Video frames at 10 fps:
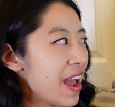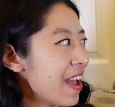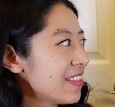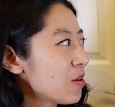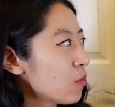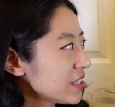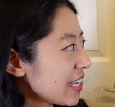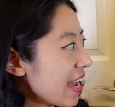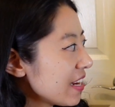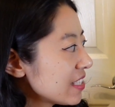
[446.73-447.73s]
And then once
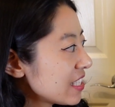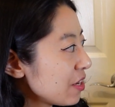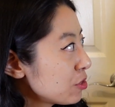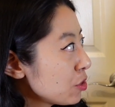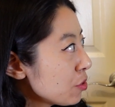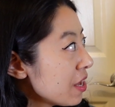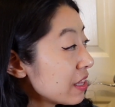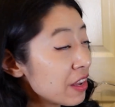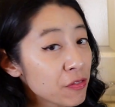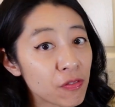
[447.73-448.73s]
I added
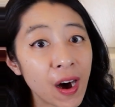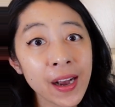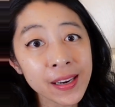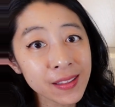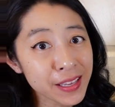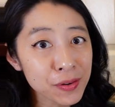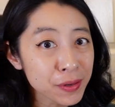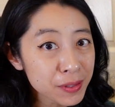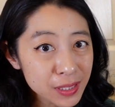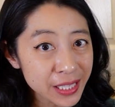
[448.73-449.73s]
CO2, they finally
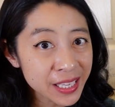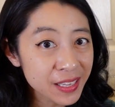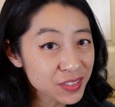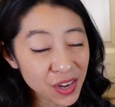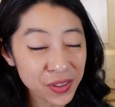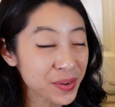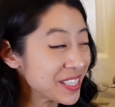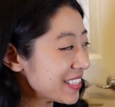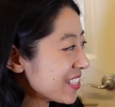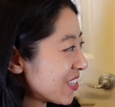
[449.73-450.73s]
grew leaves all the way
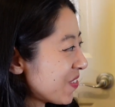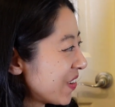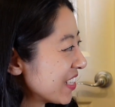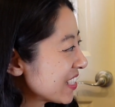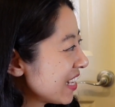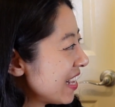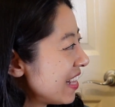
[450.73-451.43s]
to the surface.